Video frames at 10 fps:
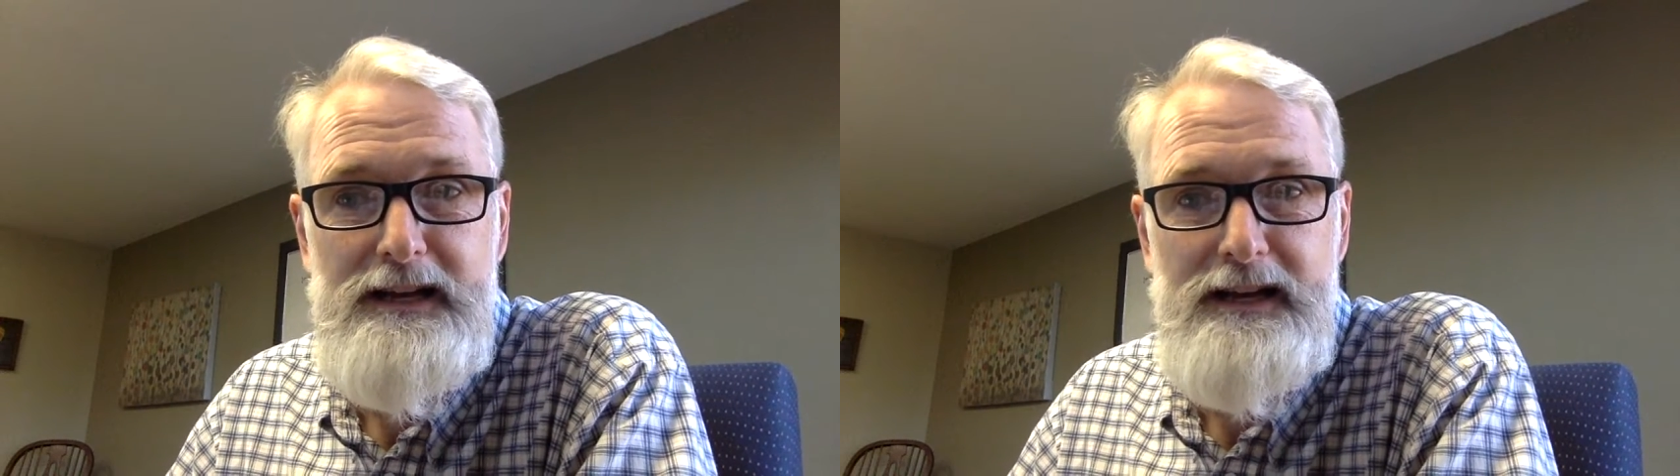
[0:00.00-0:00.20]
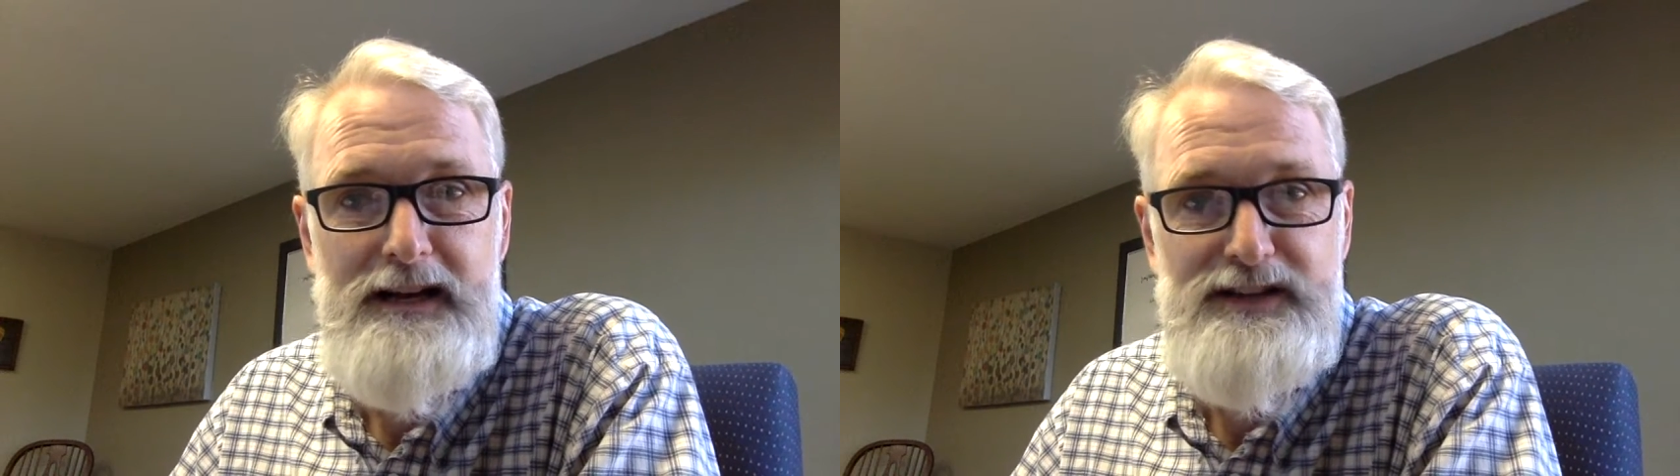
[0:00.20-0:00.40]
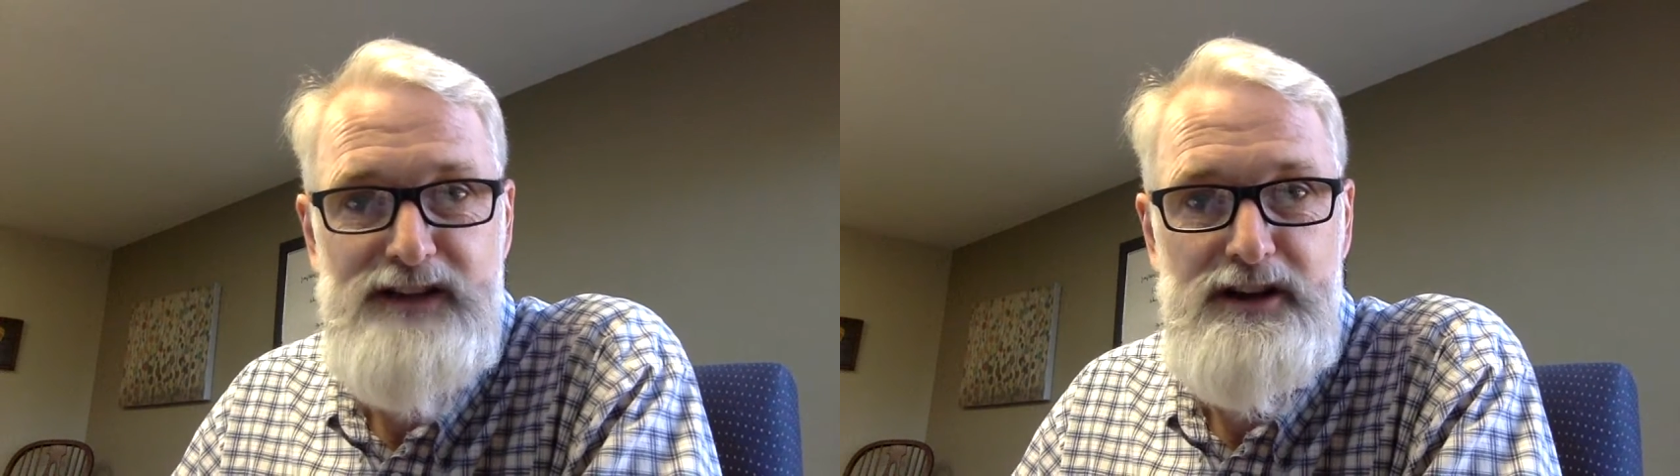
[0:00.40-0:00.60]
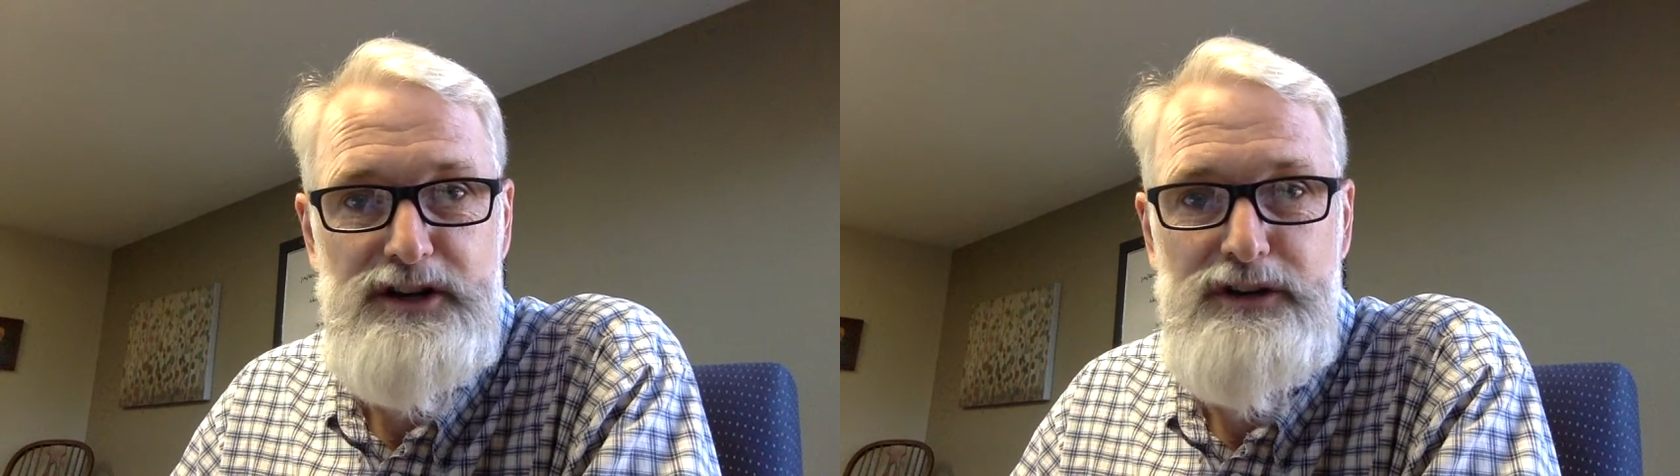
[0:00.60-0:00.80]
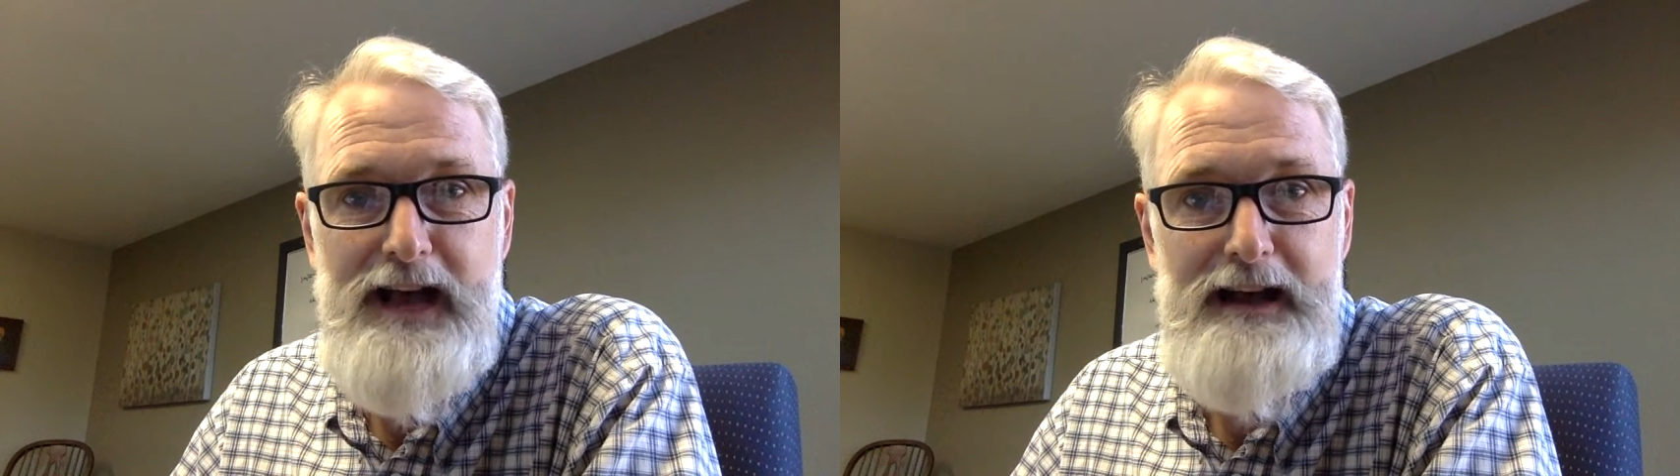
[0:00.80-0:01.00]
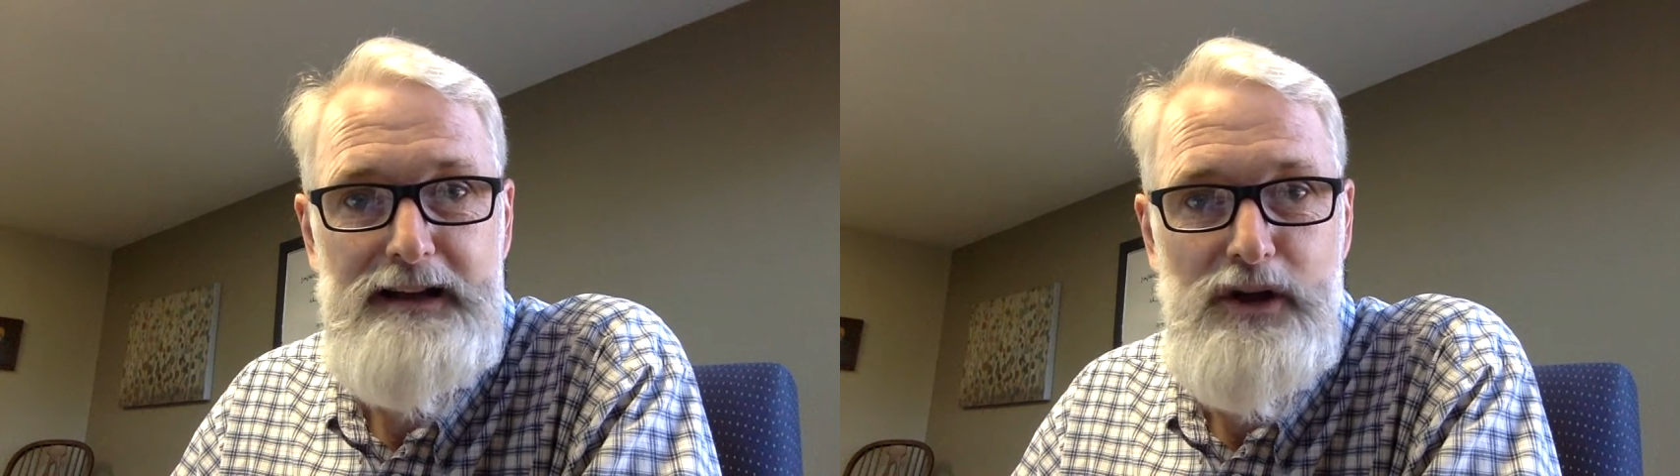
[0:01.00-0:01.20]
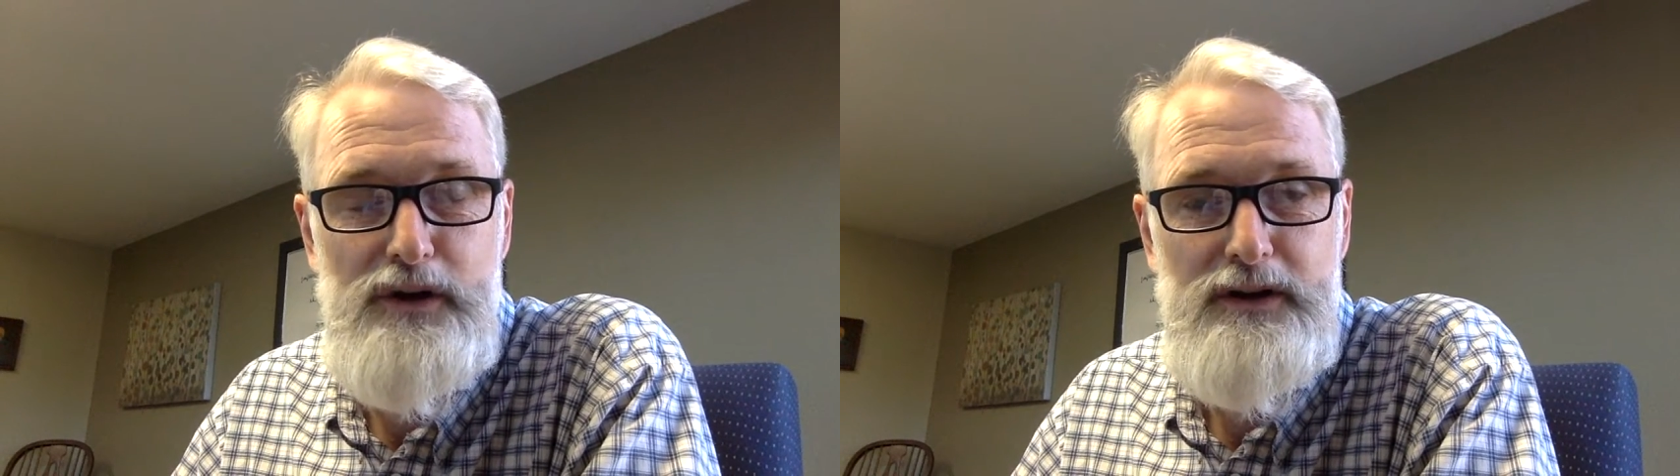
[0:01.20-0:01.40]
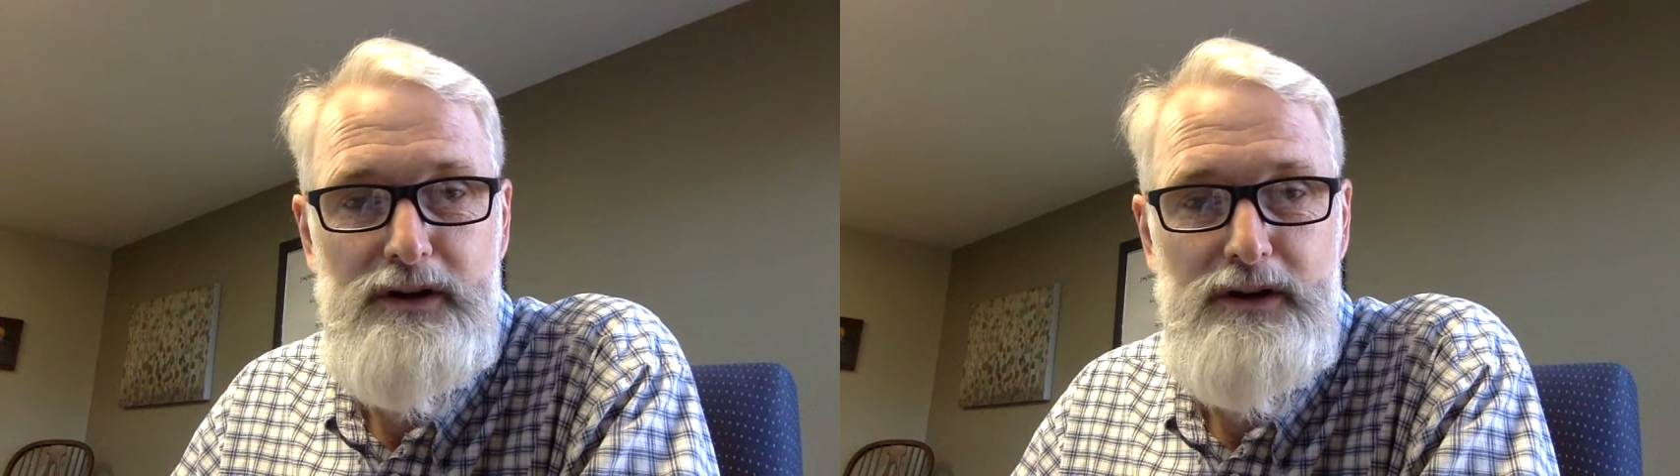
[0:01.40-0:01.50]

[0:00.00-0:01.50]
uh, desire to do that, go